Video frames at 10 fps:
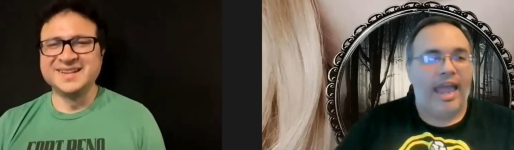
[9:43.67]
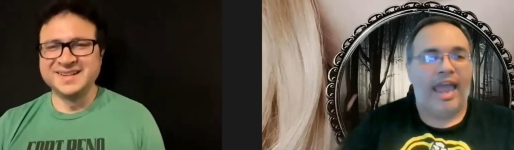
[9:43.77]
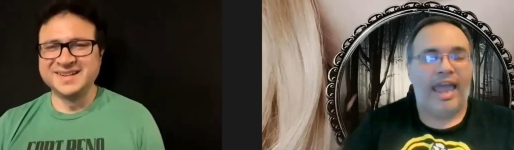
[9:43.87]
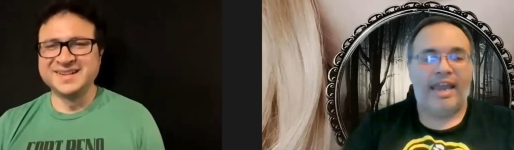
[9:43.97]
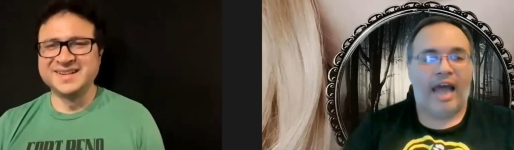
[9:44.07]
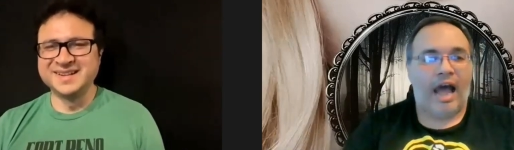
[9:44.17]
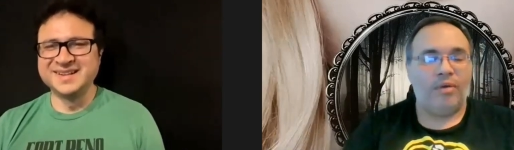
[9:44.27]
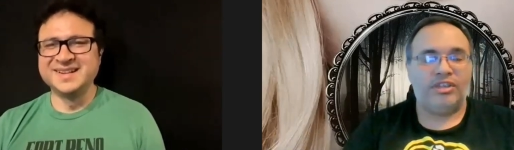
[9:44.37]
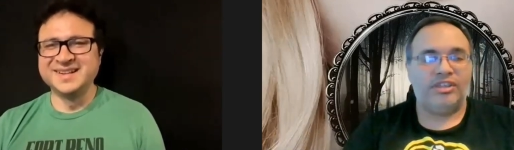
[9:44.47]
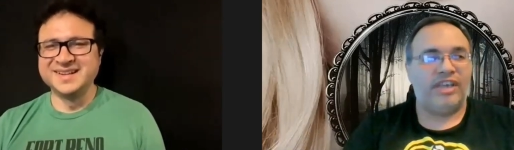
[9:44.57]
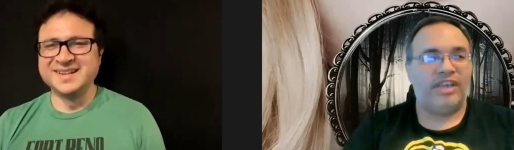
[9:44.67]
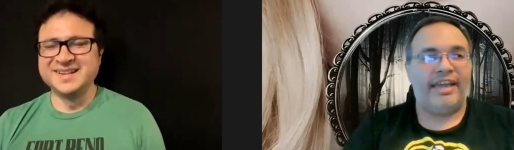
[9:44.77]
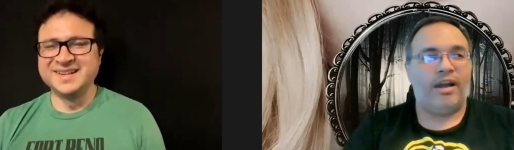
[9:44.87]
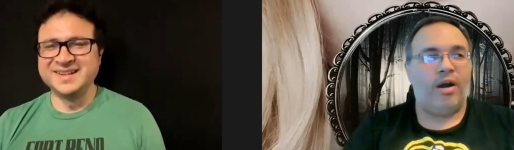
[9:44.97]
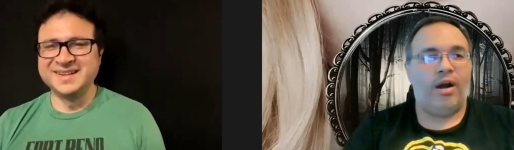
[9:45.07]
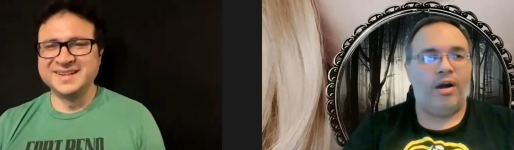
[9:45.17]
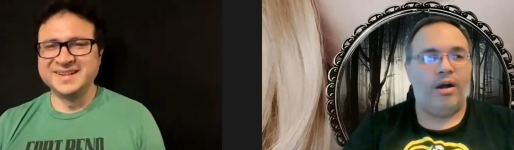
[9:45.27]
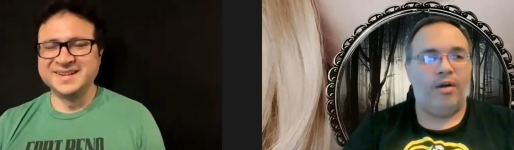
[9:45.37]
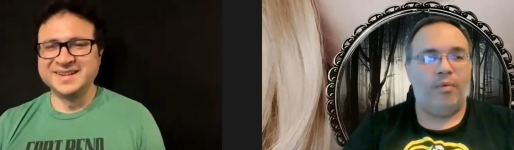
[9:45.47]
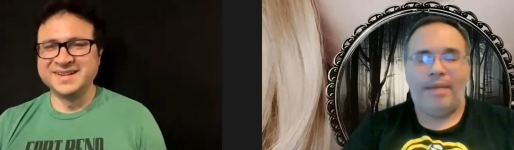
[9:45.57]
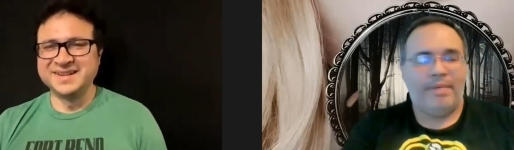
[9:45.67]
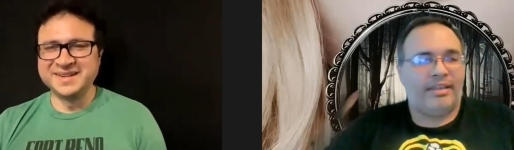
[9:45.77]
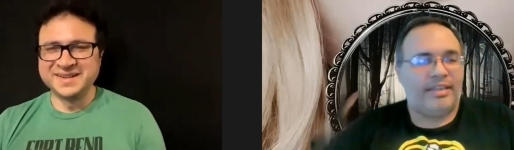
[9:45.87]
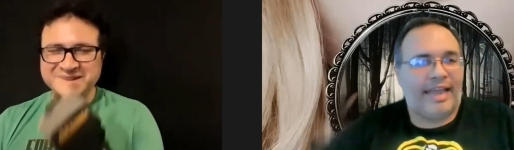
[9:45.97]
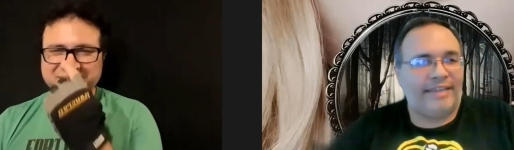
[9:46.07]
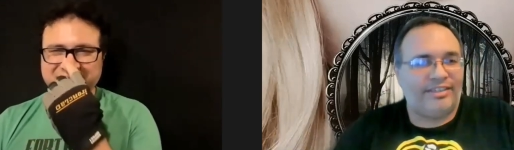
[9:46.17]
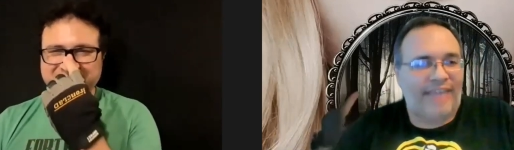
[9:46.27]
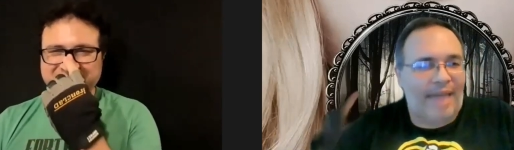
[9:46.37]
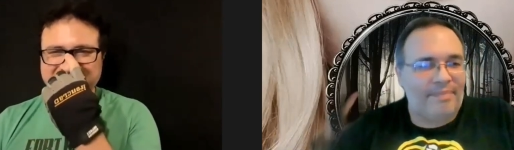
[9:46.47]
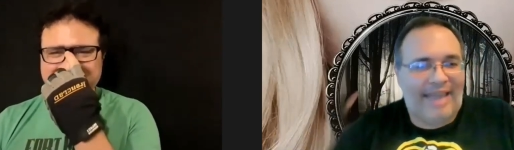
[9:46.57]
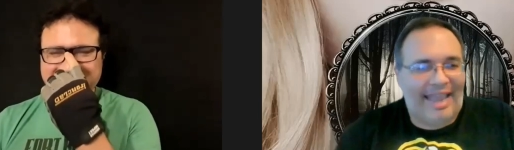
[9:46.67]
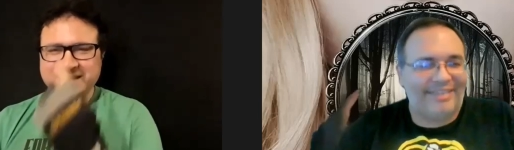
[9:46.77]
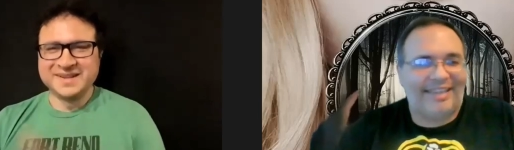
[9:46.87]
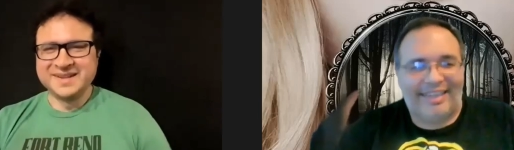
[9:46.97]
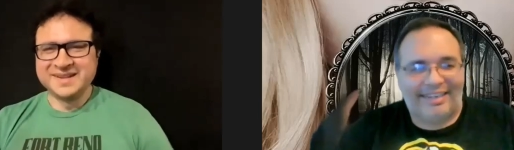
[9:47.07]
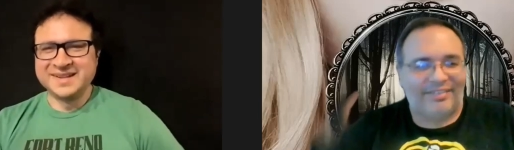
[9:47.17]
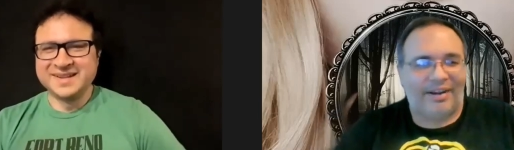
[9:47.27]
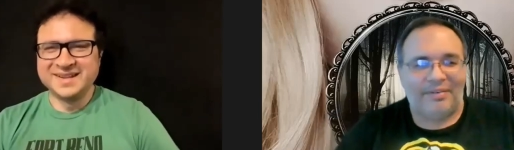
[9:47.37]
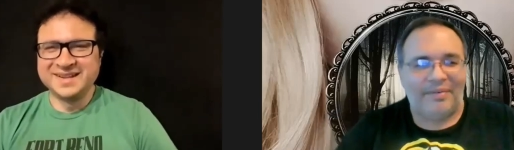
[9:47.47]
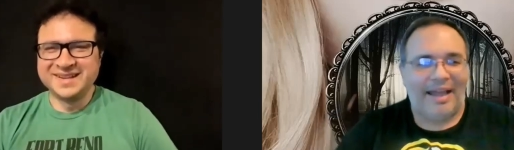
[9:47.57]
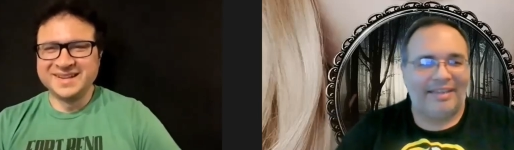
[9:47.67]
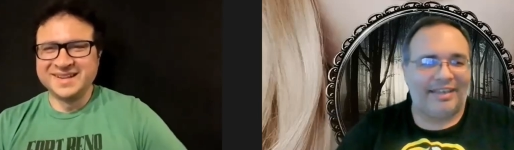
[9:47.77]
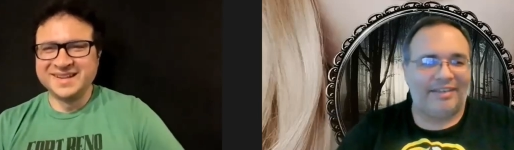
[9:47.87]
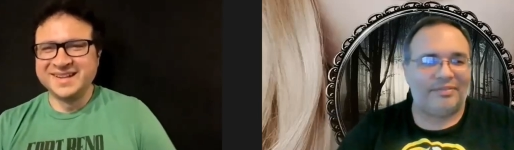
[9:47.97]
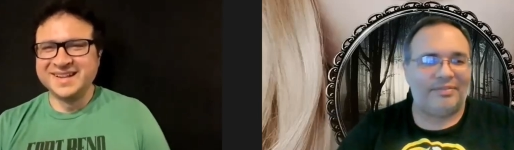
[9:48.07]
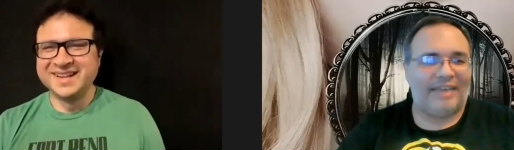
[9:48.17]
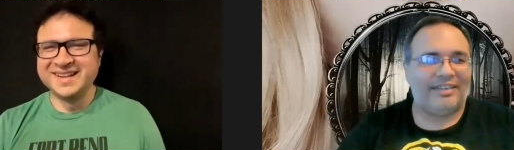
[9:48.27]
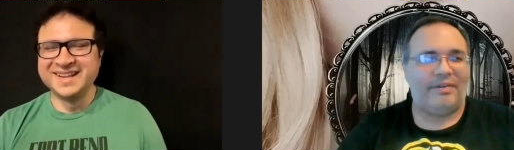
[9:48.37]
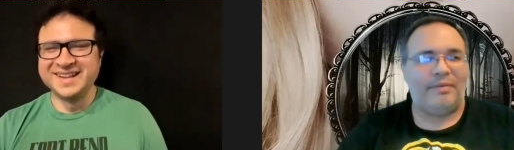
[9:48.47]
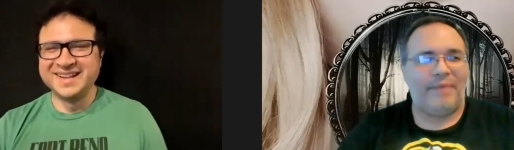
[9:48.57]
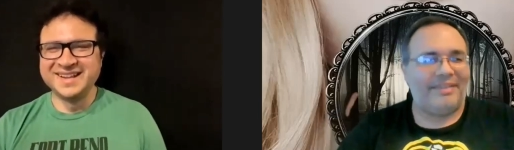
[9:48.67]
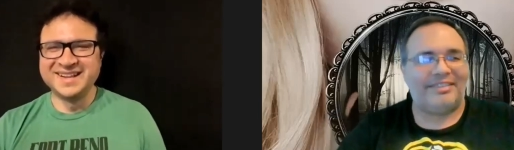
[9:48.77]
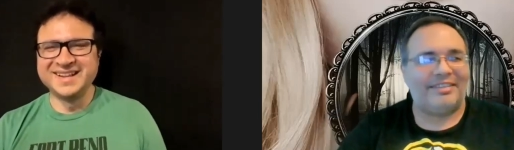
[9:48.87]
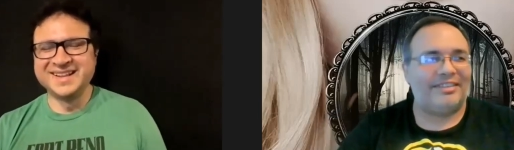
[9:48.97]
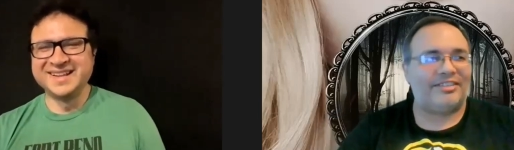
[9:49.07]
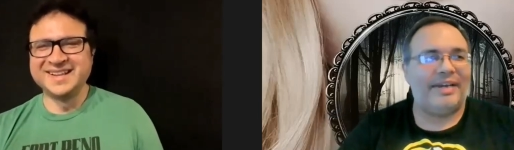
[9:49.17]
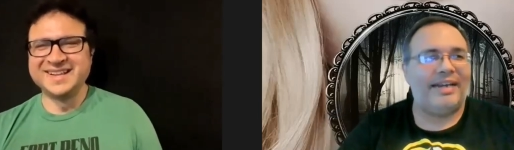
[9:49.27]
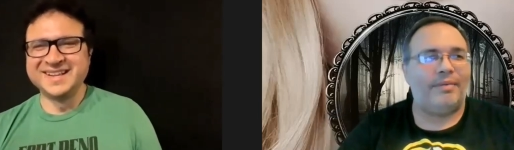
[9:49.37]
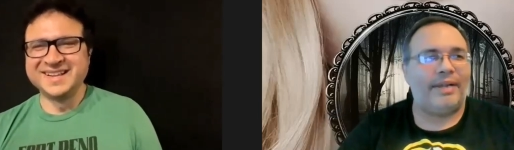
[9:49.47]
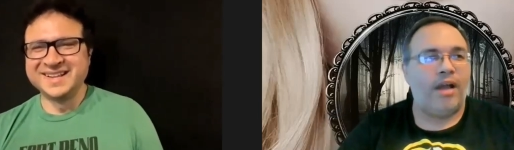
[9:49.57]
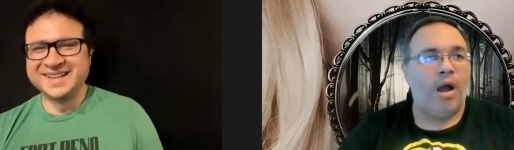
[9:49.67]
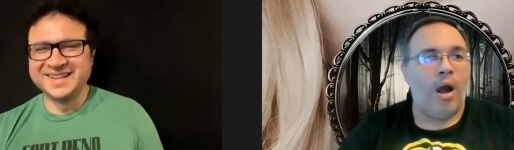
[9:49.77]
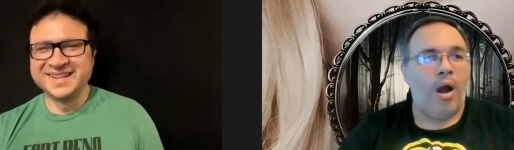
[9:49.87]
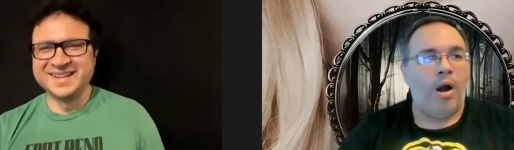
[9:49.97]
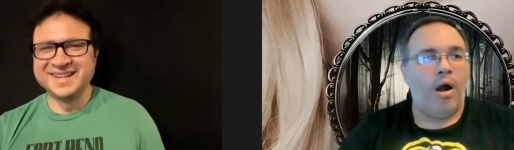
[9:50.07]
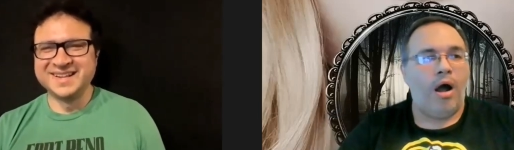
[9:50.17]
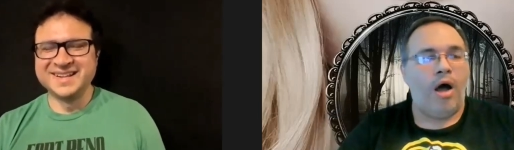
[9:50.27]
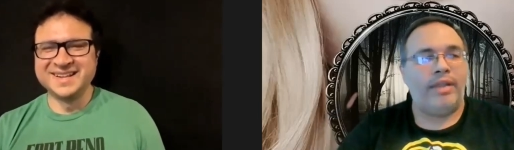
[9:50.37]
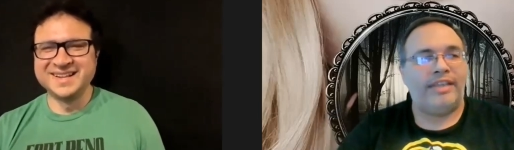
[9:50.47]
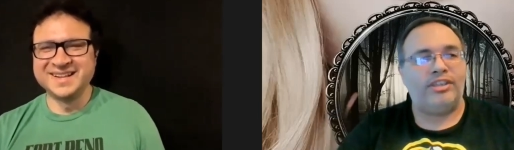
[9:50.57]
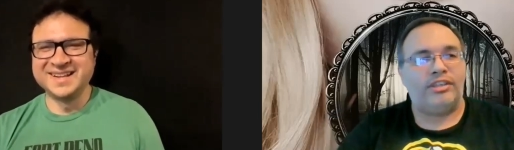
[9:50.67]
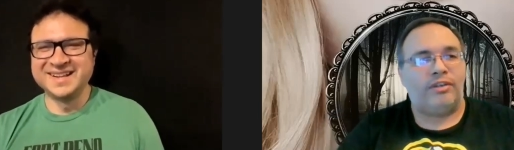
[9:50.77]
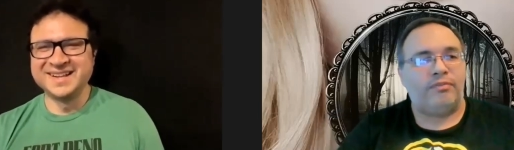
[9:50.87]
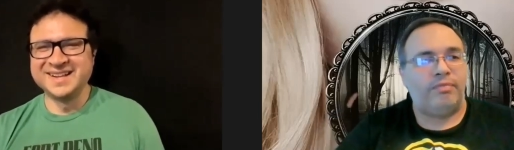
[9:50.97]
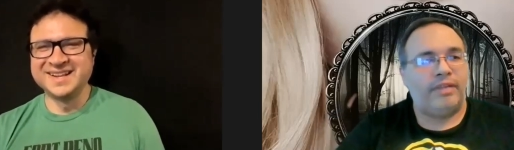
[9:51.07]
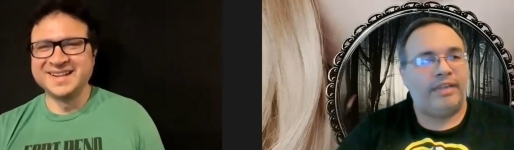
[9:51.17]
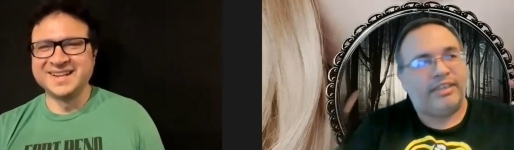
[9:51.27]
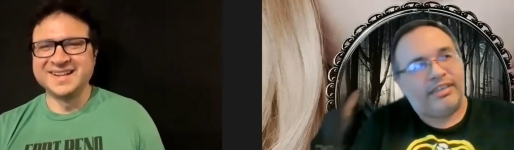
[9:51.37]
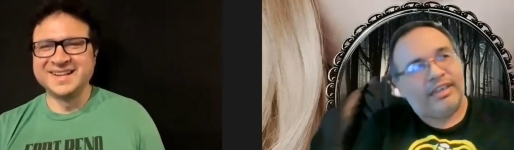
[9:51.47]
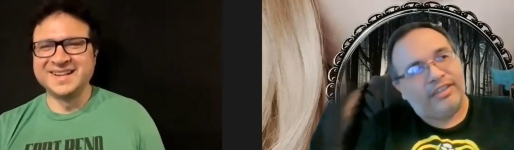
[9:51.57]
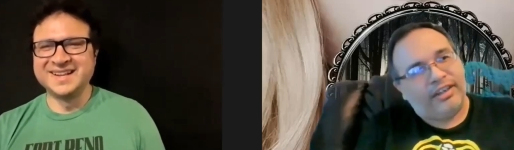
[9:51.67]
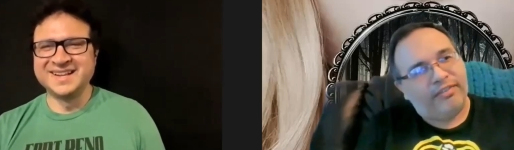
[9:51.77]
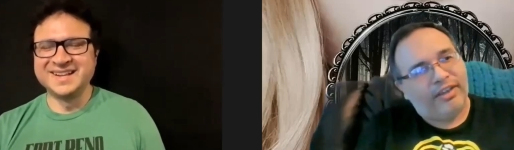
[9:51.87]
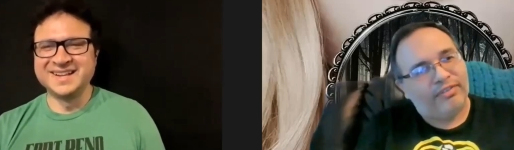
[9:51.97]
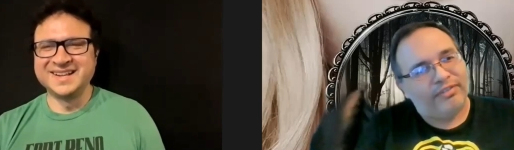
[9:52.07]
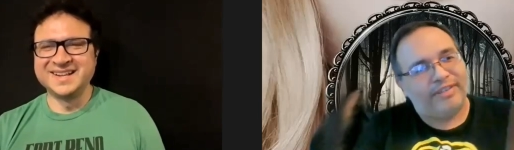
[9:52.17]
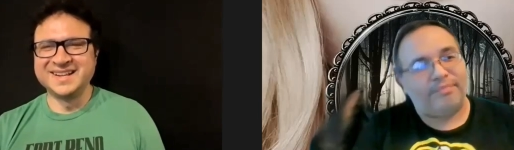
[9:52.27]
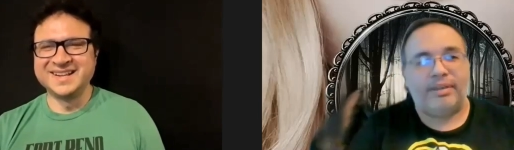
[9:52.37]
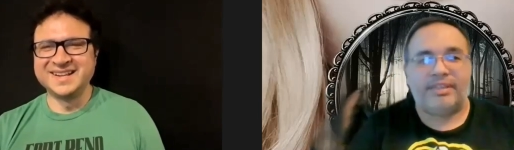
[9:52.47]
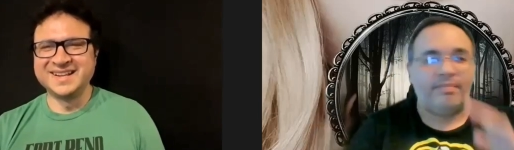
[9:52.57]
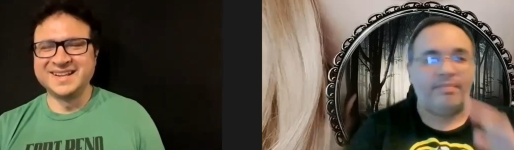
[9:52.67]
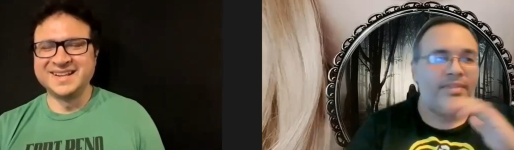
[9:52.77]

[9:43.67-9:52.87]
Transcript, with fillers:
Speaker 1: and I was just like wait a minute did that just happen I had to, like so I rewound, so I was, as I rewound the, screen I'm like oh that's just her I was like that's her face right but